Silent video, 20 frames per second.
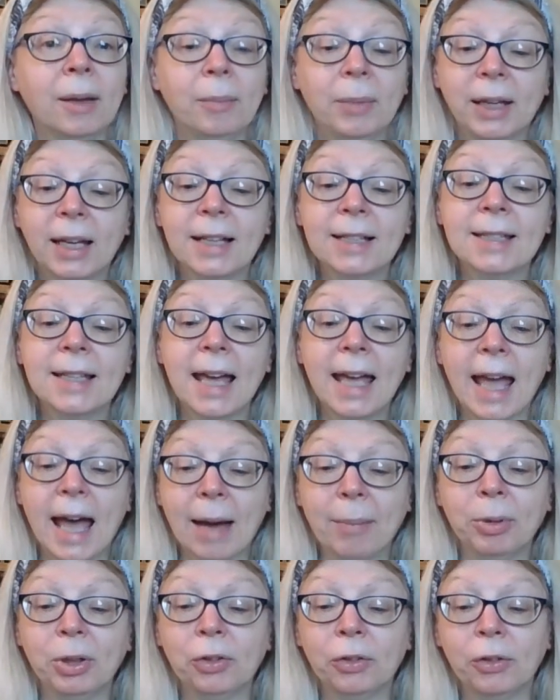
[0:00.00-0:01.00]
because they
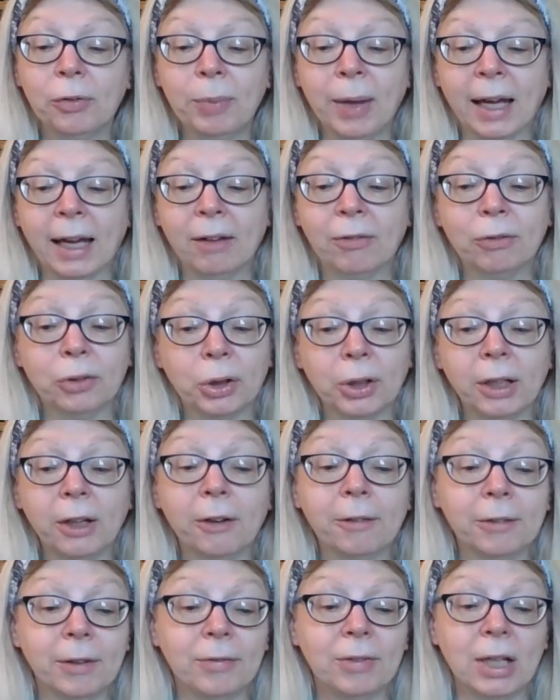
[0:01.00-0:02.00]
happen to have paid $40
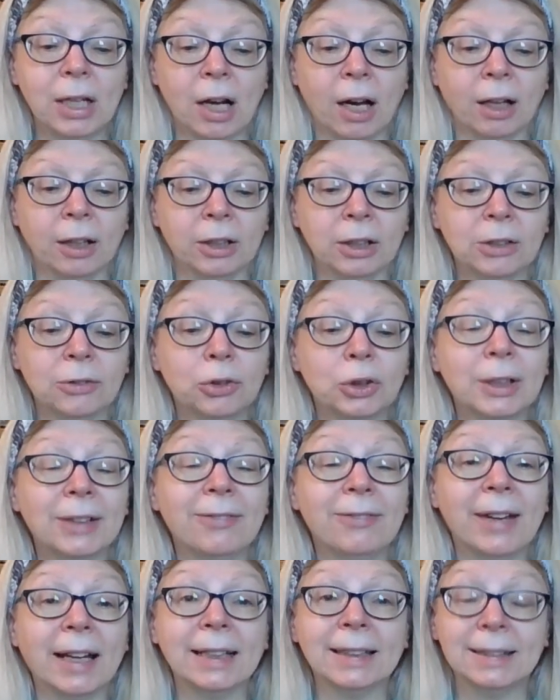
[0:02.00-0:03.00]
or $50 for a
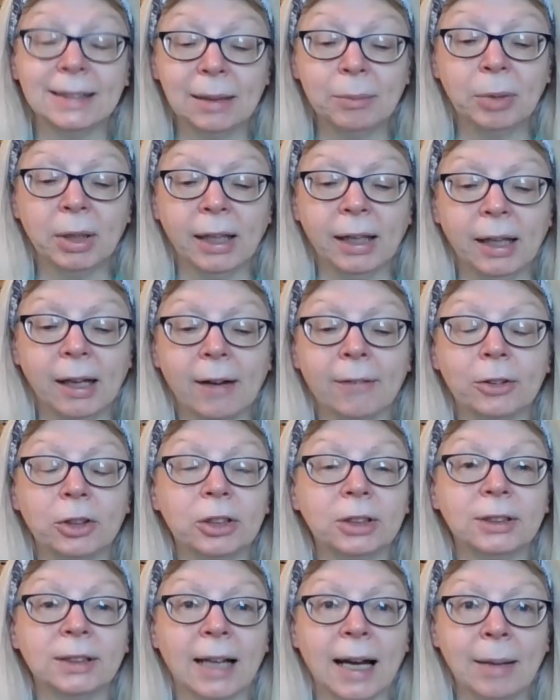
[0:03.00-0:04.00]
facsimile of
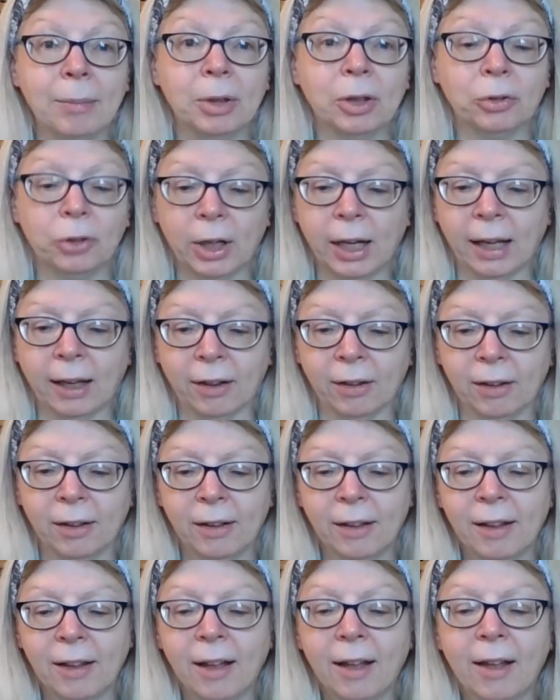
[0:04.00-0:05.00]
her diamond ring,
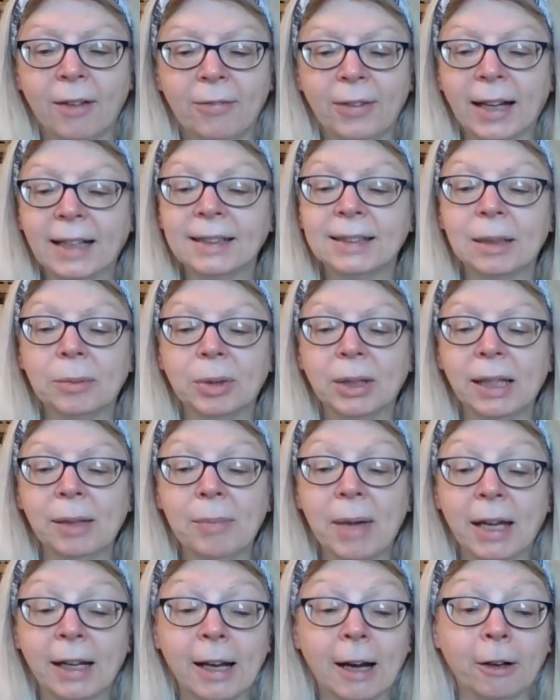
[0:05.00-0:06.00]
a facsimile
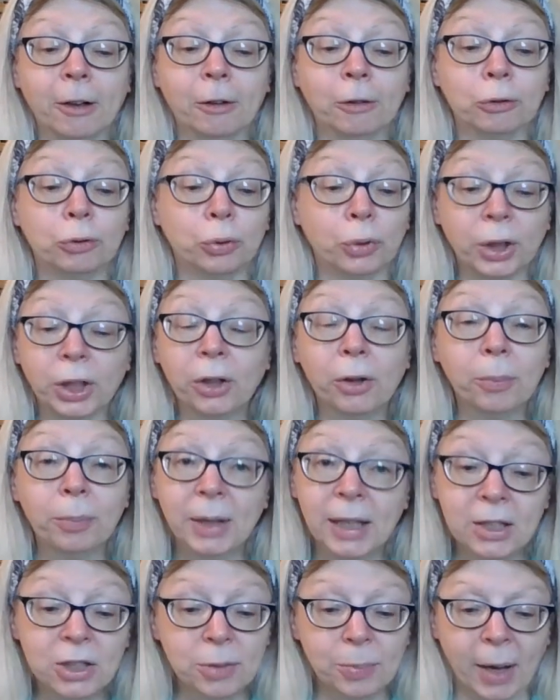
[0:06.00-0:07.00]
made out of real
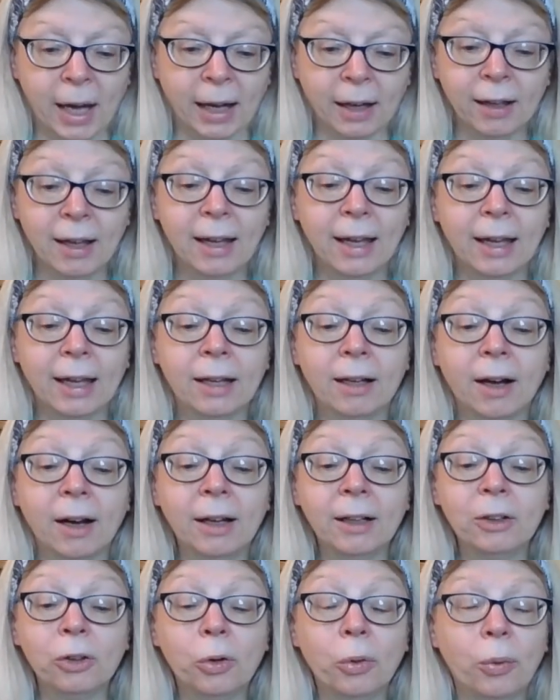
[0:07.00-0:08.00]
pinchbeck and
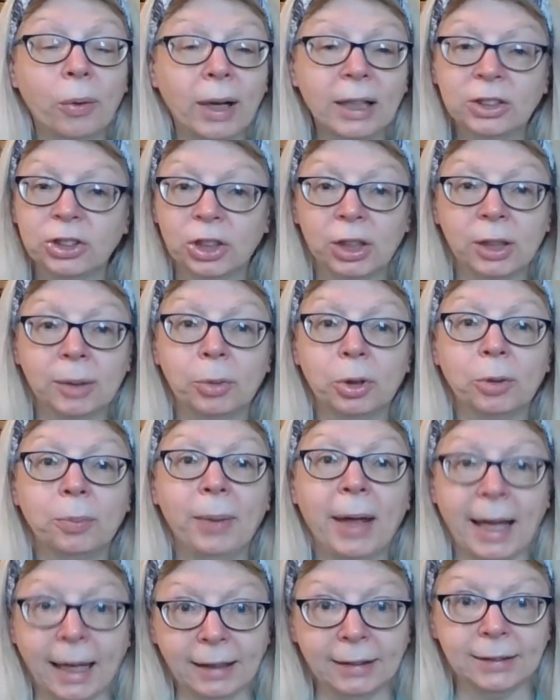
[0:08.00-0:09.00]
unquestionable
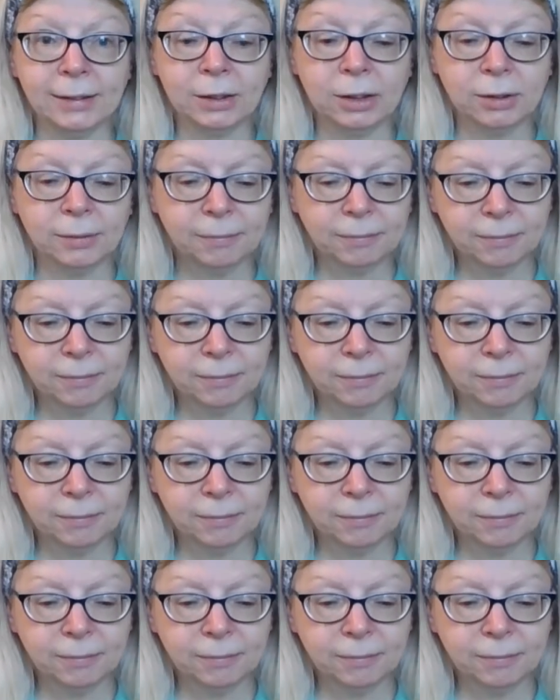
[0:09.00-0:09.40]
paste.